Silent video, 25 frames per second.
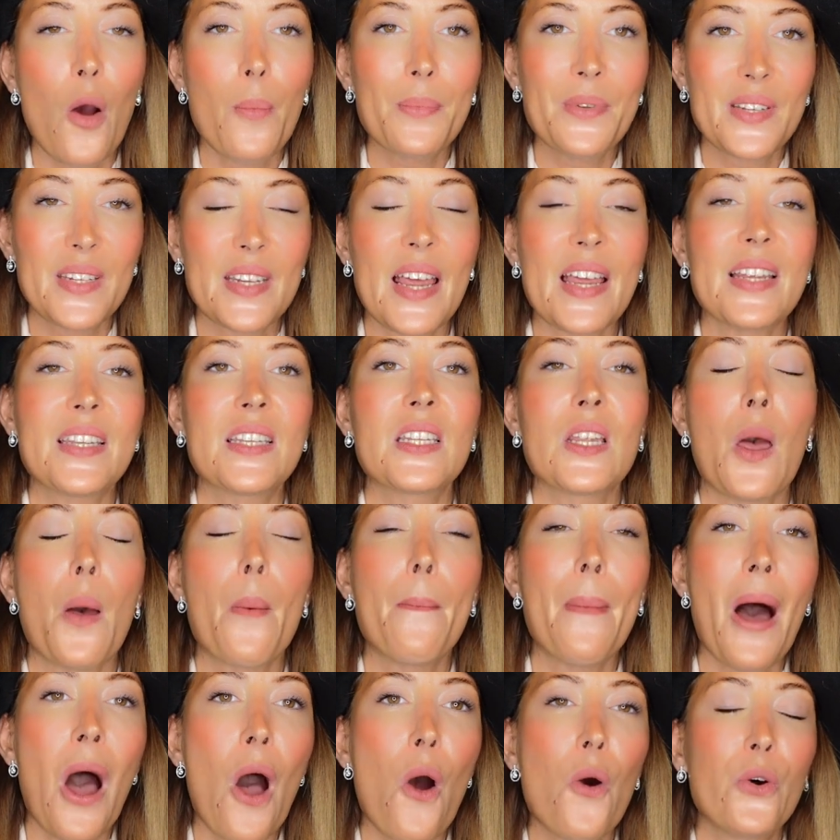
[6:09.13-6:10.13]
obsessed
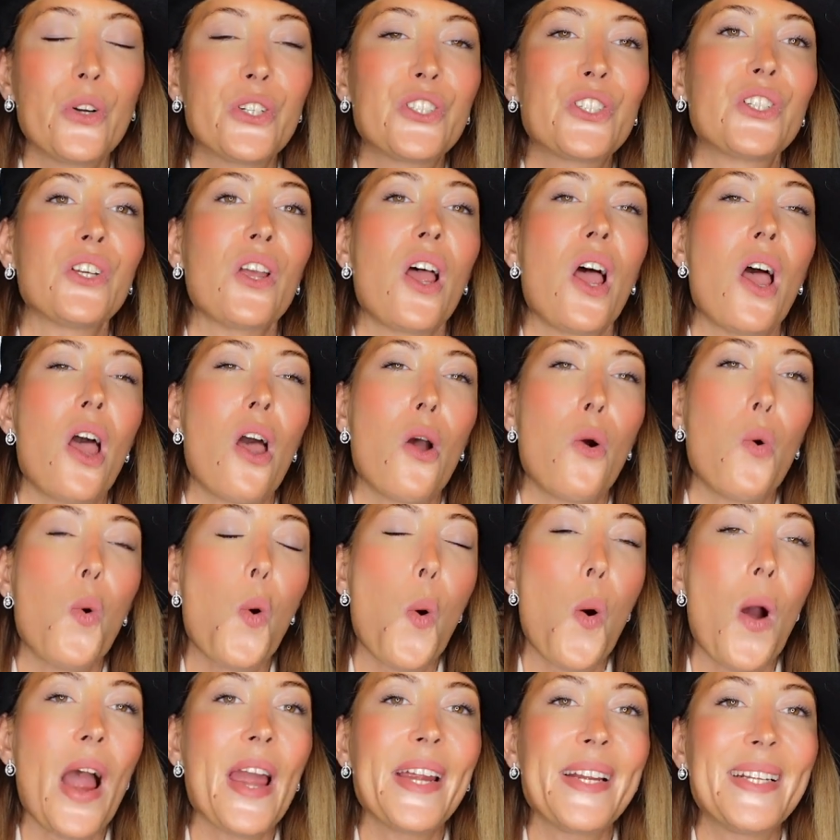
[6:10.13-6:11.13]
about
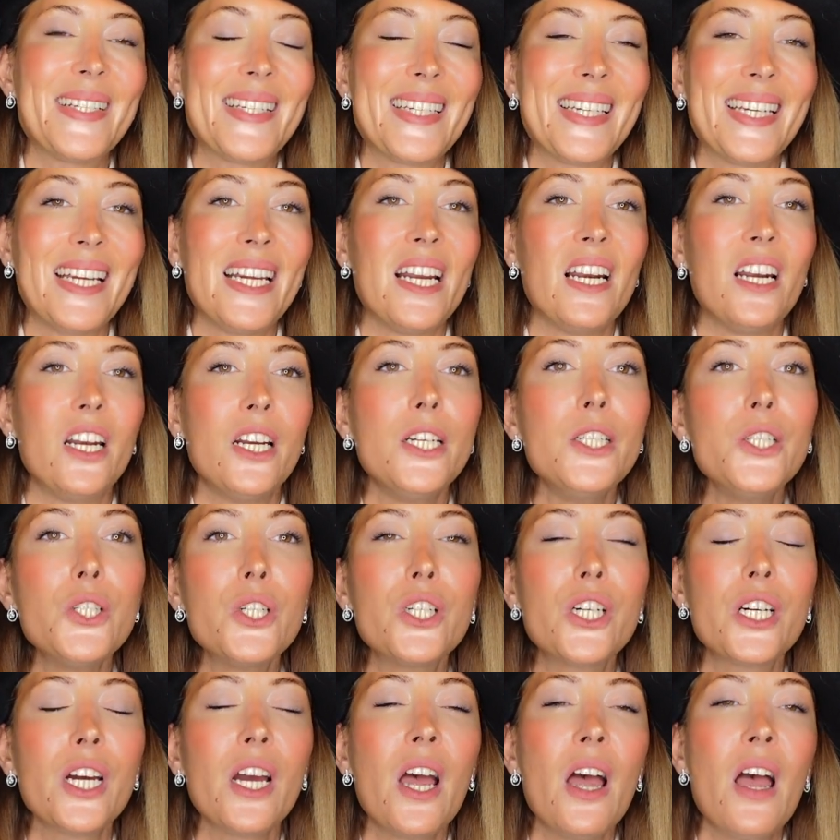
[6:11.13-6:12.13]
whitey
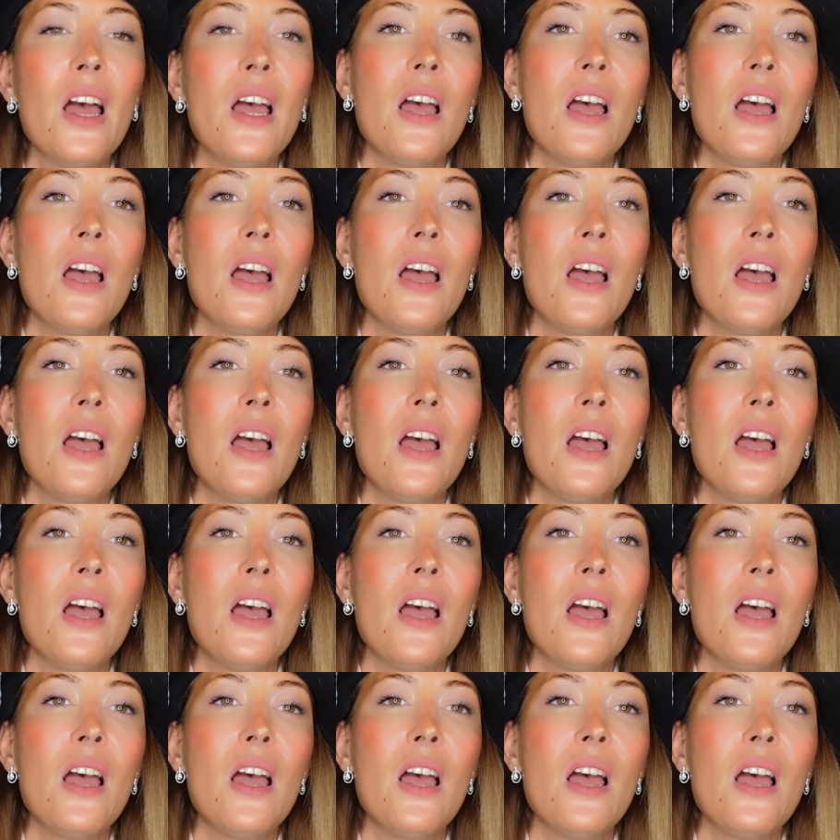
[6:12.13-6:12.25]
look.